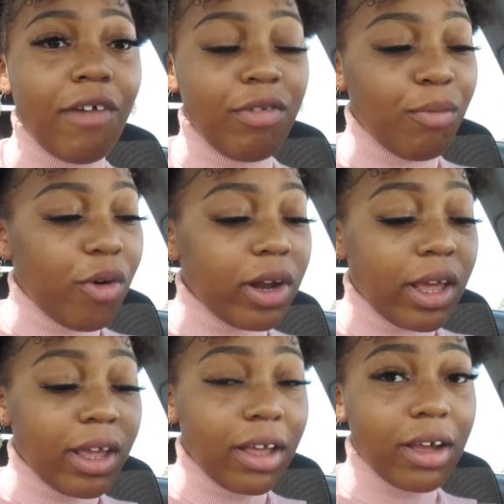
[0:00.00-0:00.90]
every
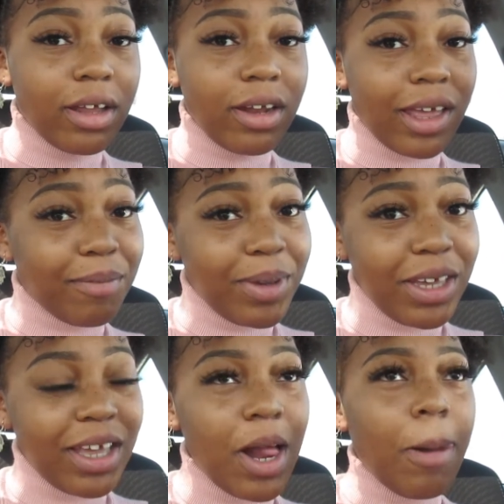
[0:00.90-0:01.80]
morning, like
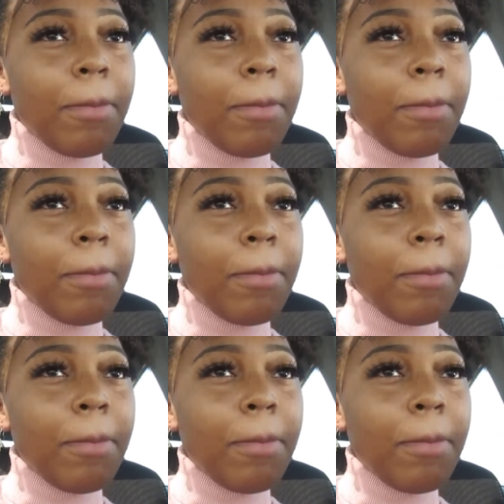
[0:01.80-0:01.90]
me,